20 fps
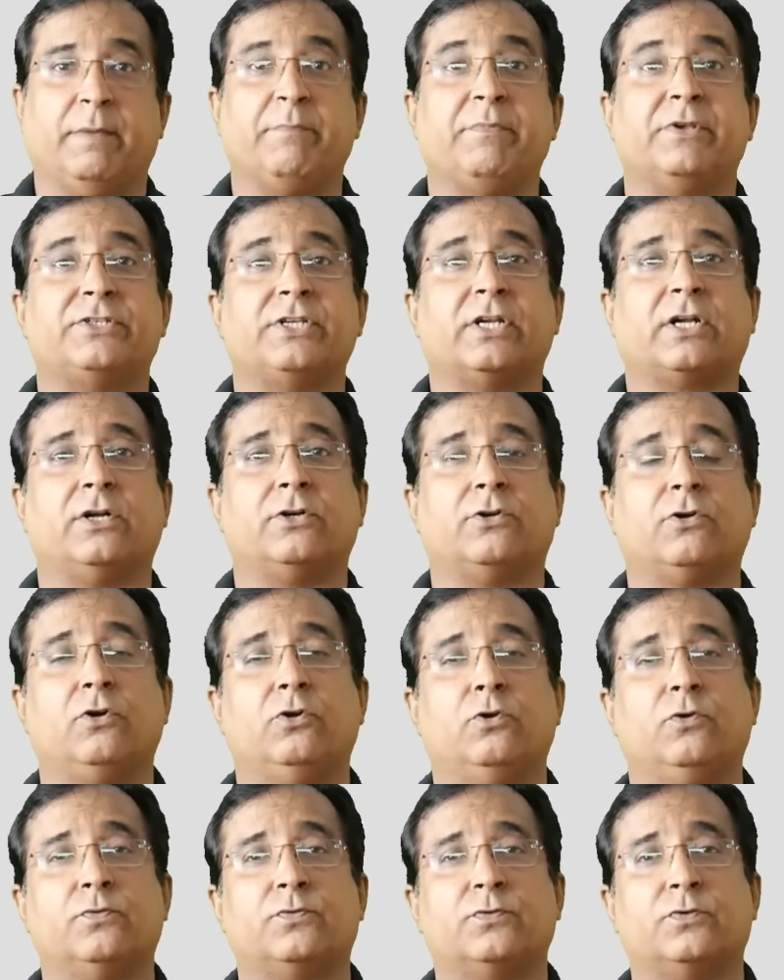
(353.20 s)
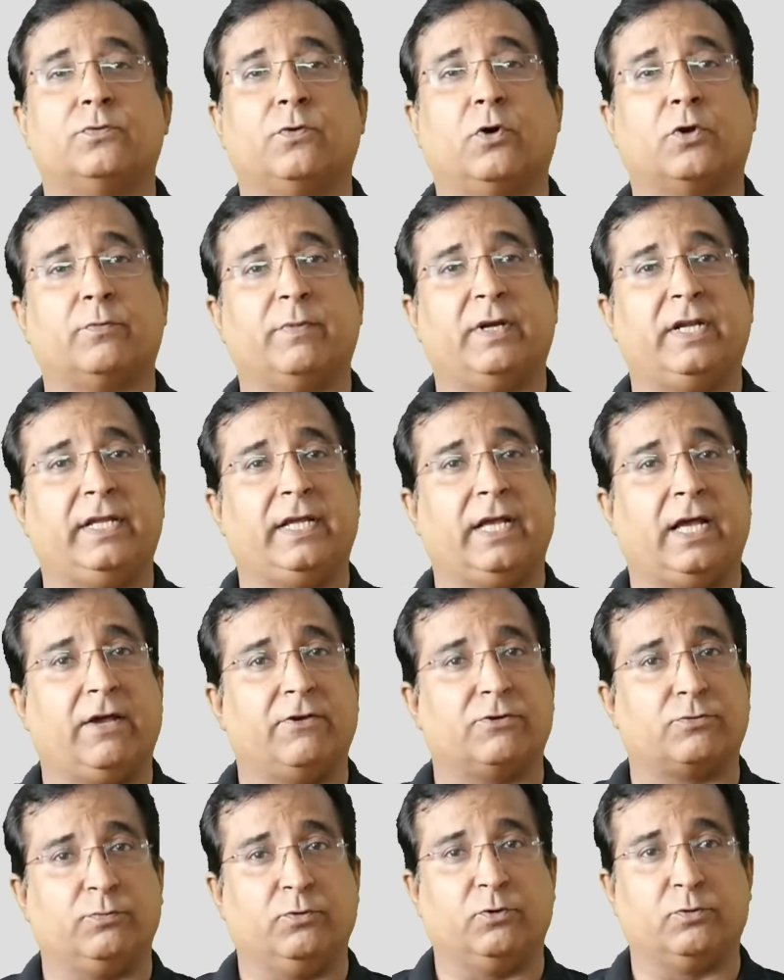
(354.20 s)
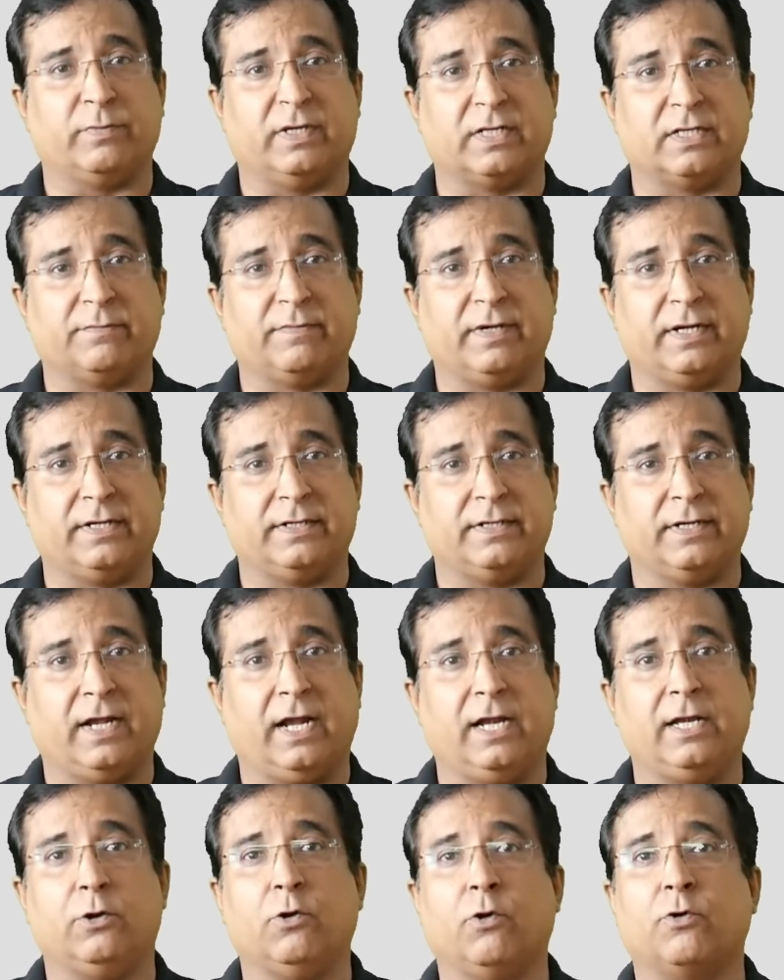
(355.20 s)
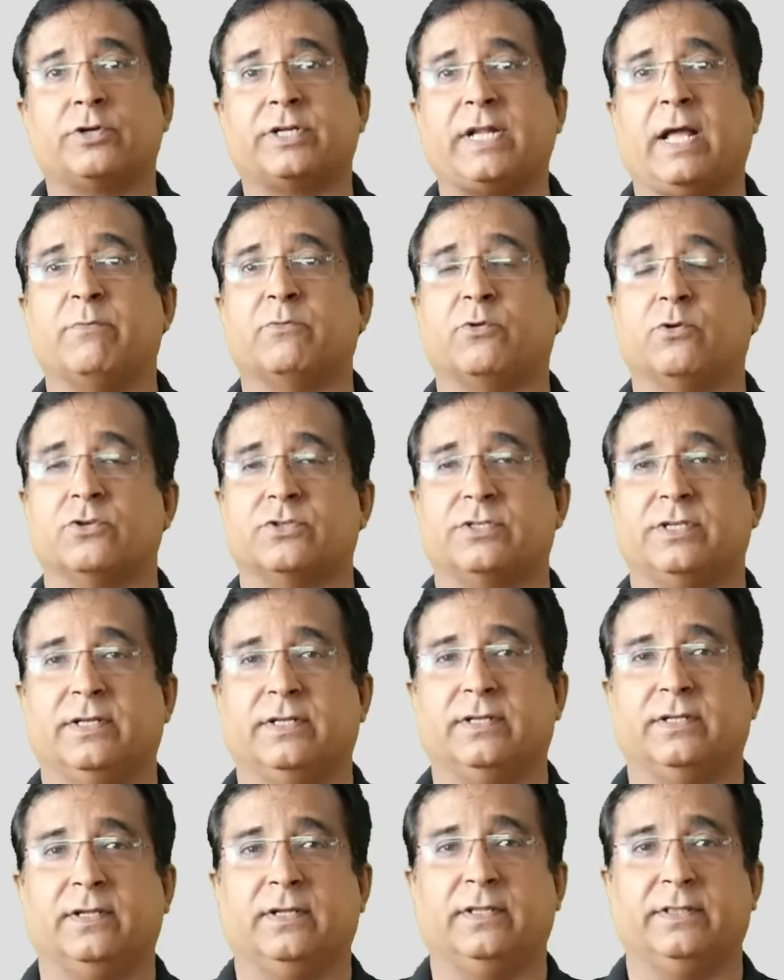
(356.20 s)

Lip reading: Temperature control loops normally have smooth measurement and long time constant.